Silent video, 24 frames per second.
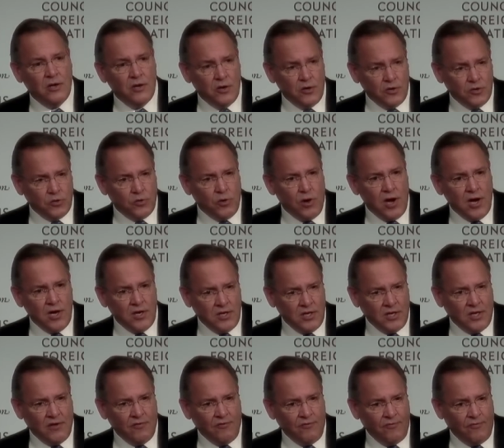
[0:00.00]
trying to
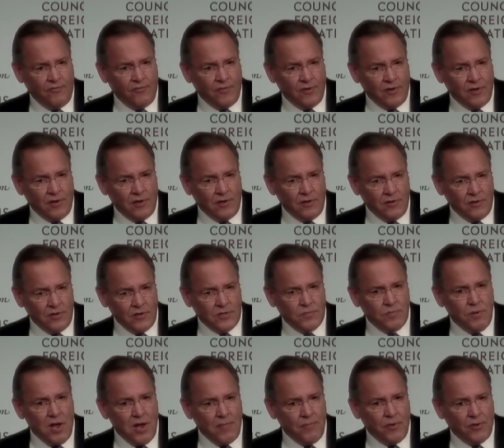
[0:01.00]
give uh, this
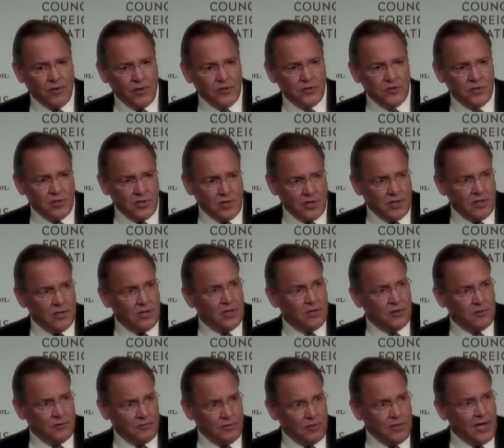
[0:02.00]
population a, a
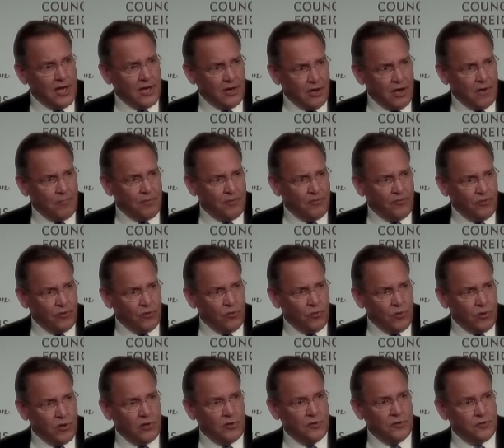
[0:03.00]
leg up, if you
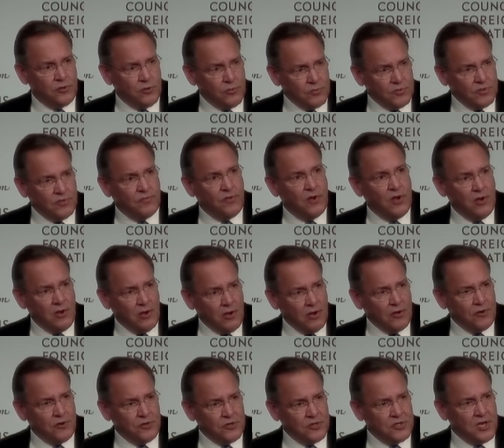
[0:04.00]
will, in terms of
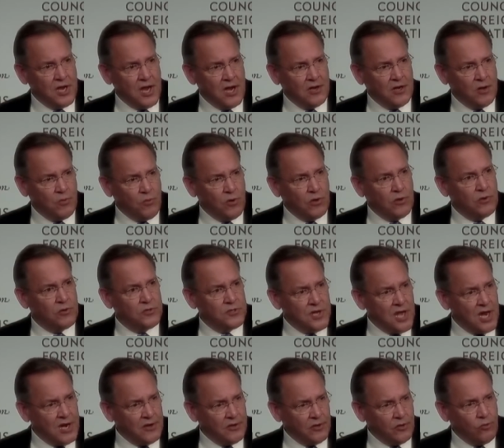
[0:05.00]
understanding what goes
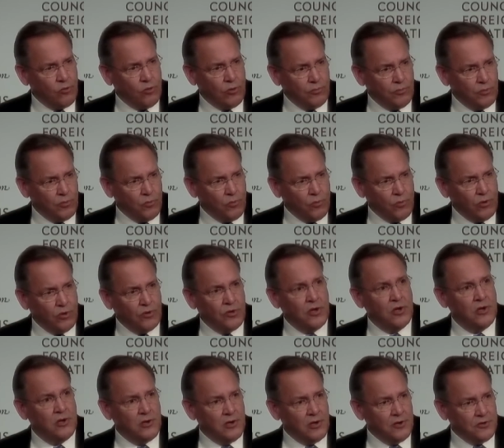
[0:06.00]
on in the corporate world,
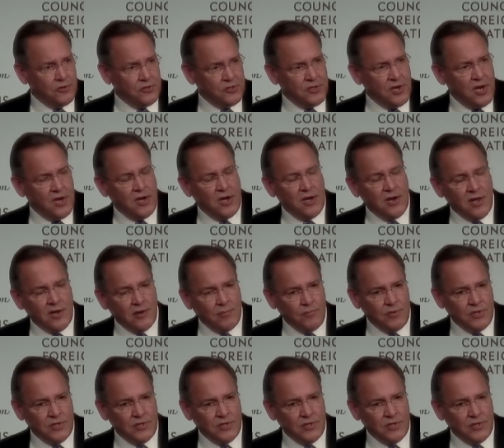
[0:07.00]
understanding how to be